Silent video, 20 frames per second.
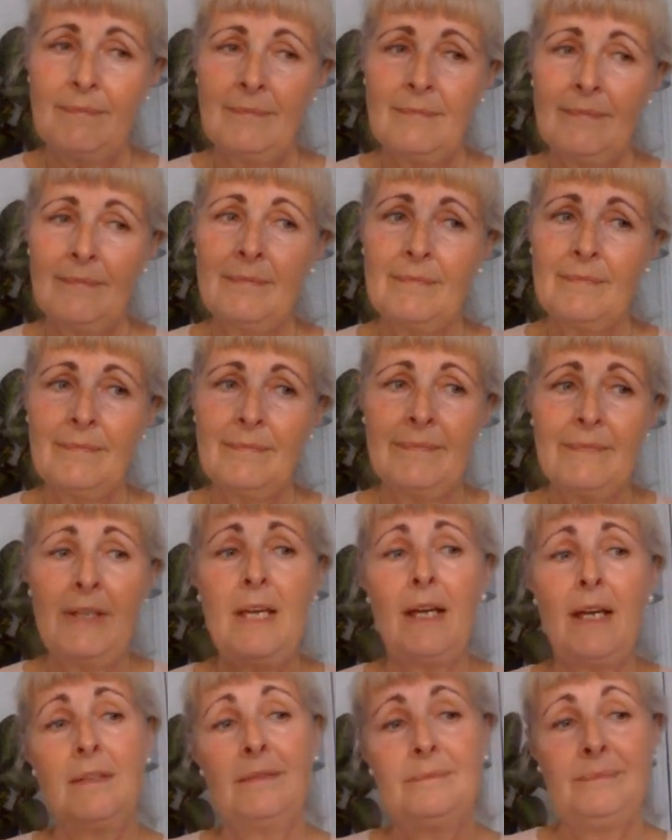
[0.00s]

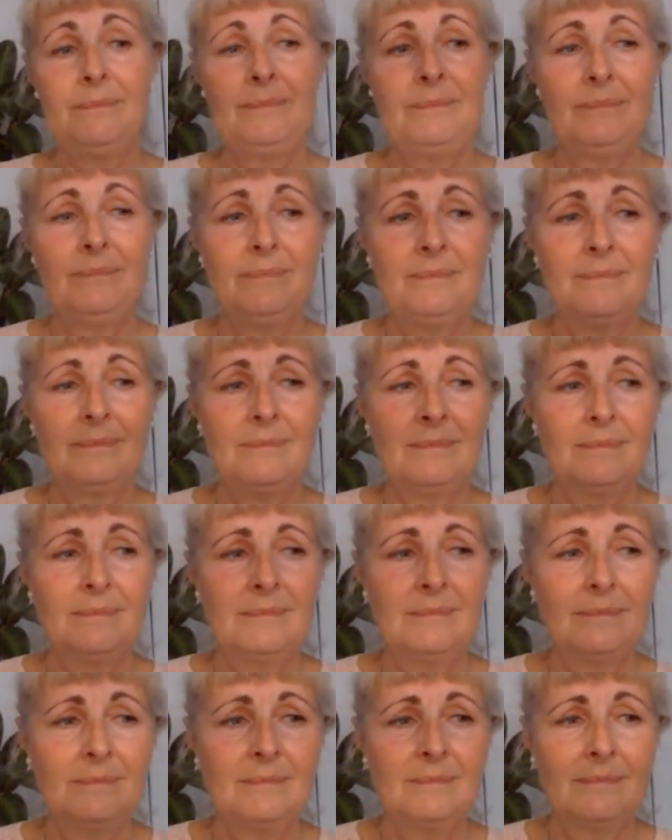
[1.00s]

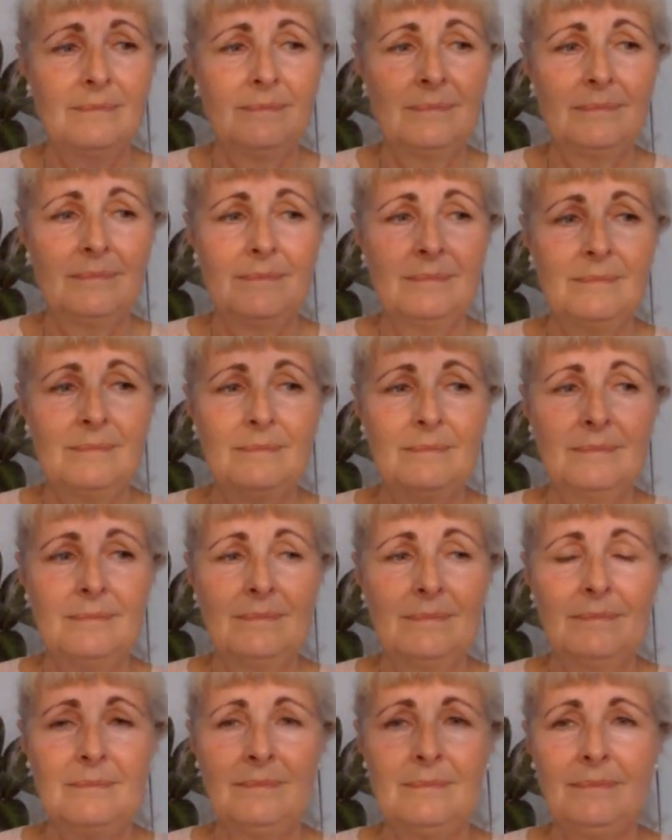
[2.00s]

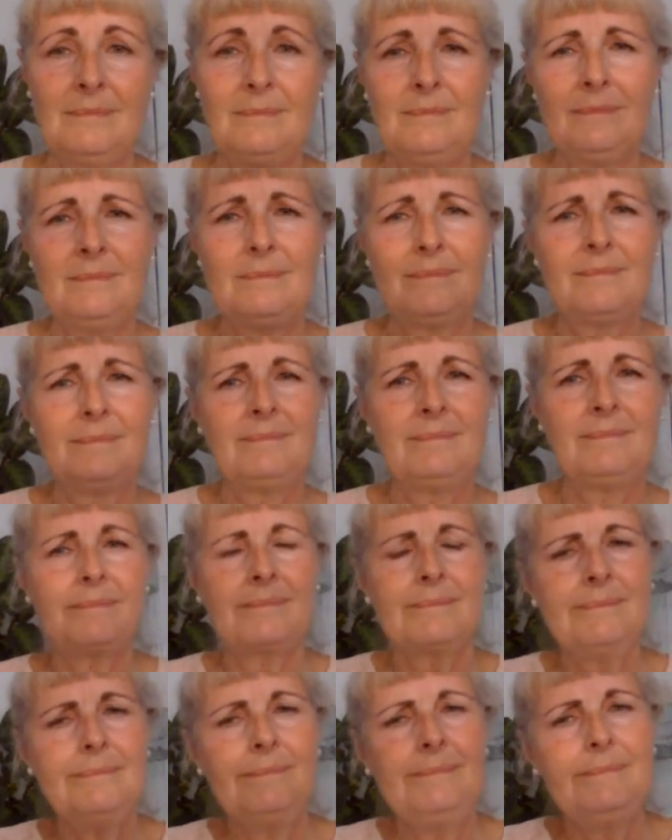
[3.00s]

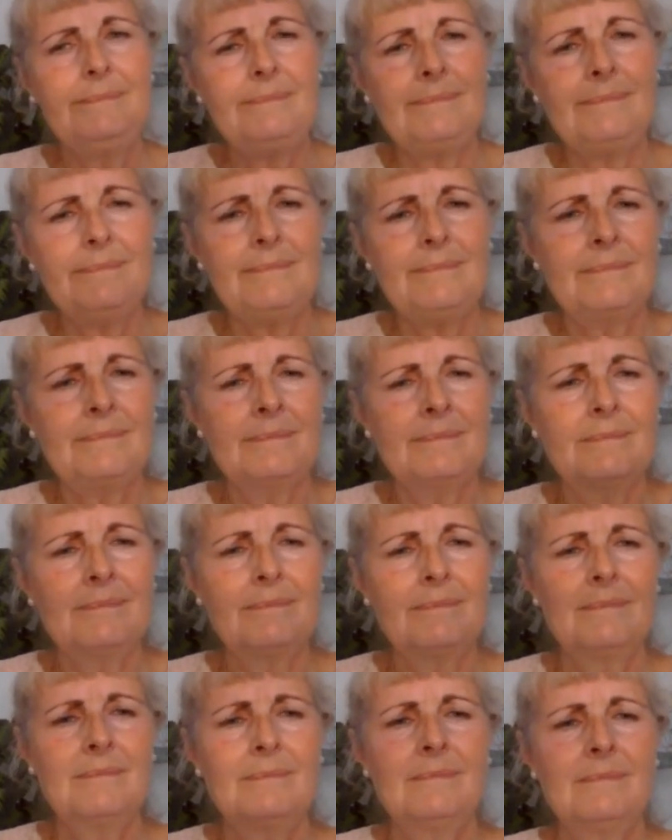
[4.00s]

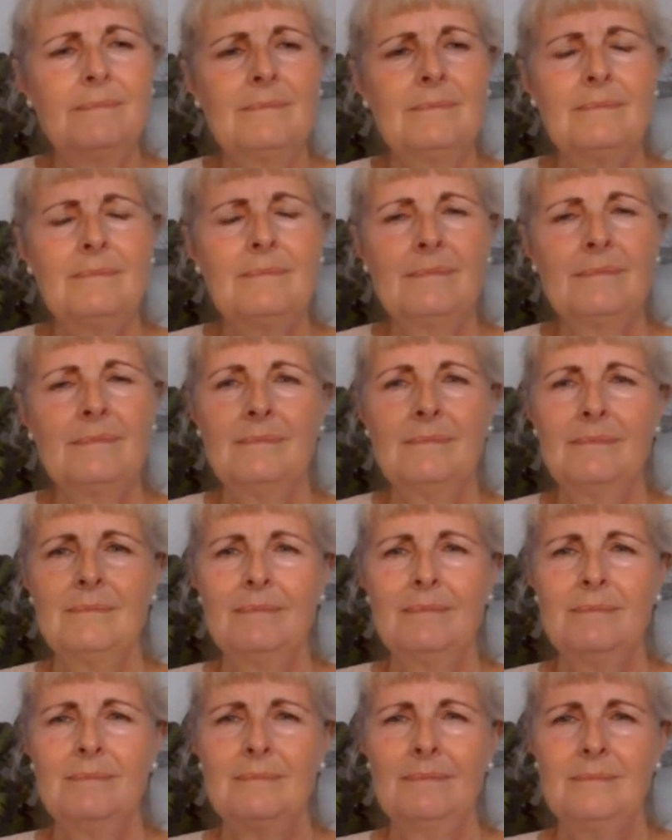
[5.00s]

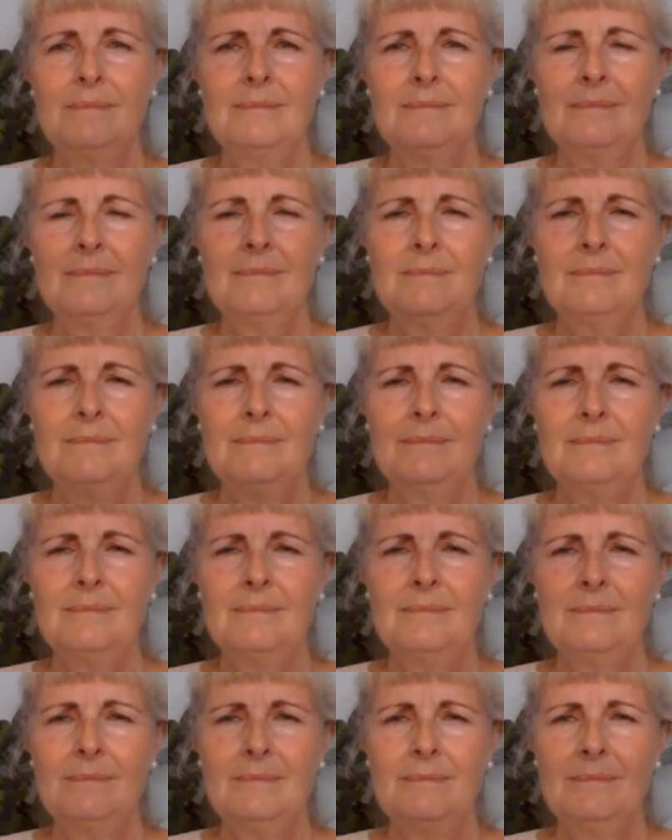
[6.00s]

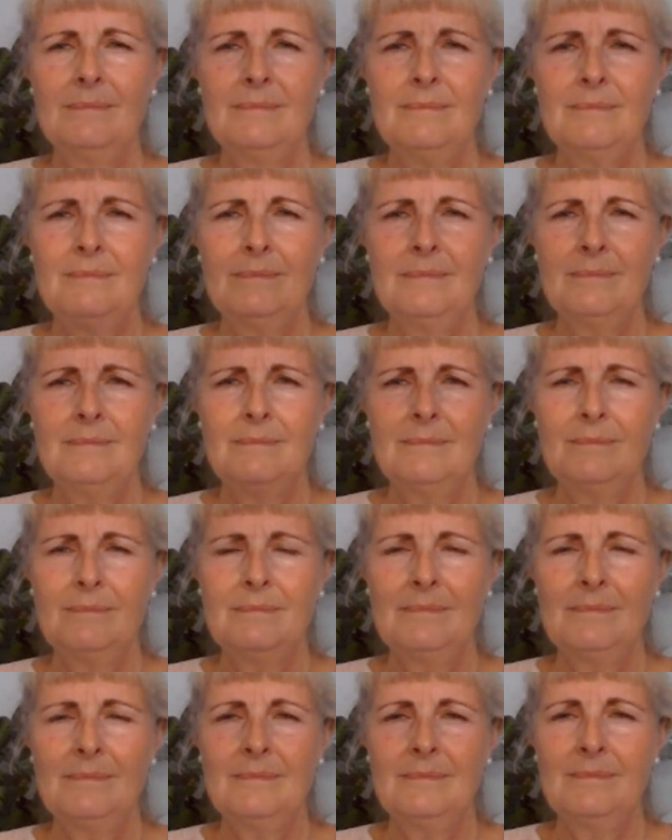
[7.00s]
This person isn't speaking.